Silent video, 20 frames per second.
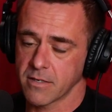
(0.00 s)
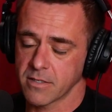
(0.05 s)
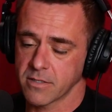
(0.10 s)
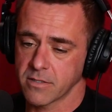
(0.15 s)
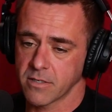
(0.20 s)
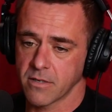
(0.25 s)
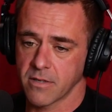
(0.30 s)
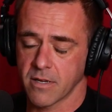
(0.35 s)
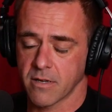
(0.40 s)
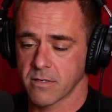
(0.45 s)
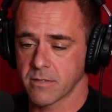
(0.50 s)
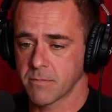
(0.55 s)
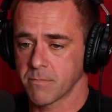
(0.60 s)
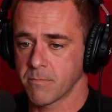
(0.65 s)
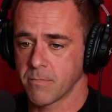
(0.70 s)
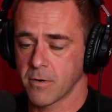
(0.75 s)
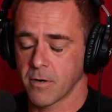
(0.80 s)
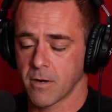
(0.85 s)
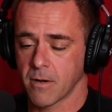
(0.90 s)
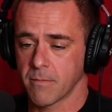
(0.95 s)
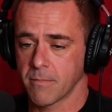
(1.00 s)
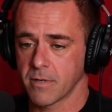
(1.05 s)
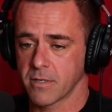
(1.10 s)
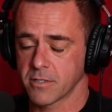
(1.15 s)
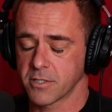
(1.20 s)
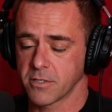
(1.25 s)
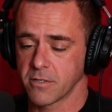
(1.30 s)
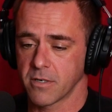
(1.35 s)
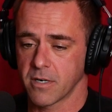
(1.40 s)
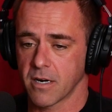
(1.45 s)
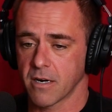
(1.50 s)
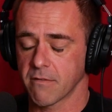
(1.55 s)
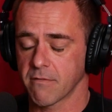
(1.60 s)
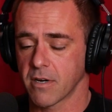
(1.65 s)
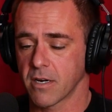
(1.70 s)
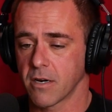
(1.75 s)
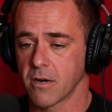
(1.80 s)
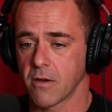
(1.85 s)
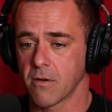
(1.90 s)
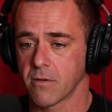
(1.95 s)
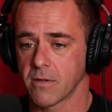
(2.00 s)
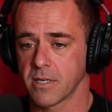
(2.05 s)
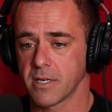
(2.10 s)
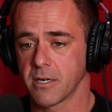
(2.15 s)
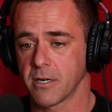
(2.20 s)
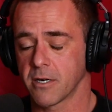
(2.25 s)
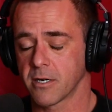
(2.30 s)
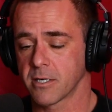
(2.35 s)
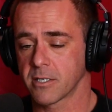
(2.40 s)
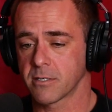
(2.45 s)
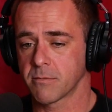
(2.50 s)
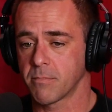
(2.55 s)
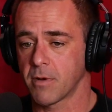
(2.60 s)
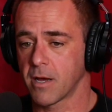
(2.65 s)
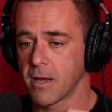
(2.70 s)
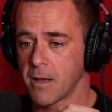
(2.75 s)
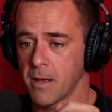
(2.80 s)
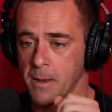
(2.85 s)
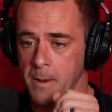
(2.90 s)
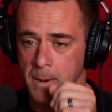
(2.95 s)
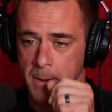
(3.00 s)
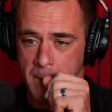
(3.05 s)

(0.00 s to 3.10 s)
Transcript: so that was probably, shoot, I don't even know the years, but